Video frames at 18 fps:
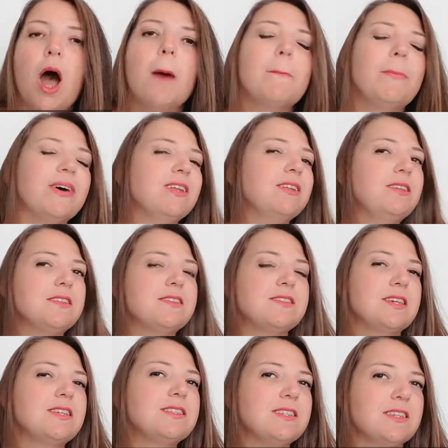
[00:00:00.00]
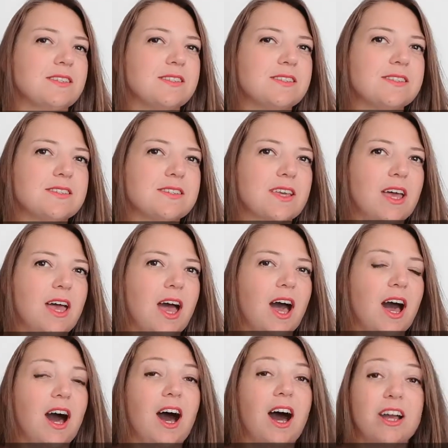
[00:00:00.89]
But in the sentence,
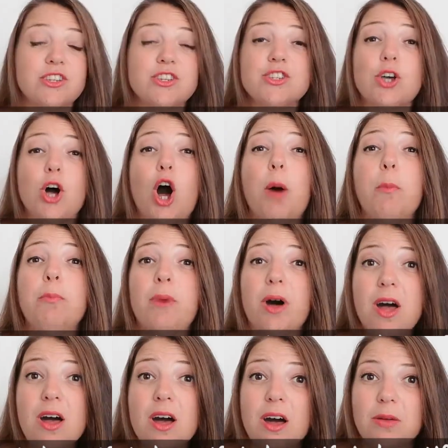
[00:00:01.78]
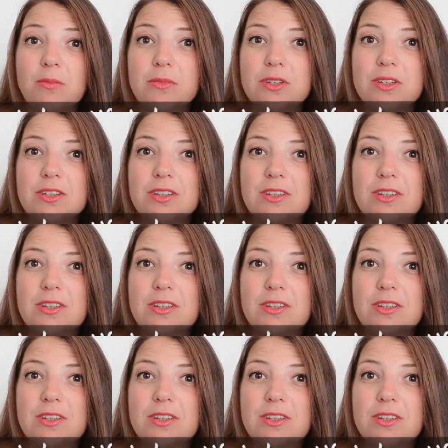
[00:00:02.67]
I saw mom,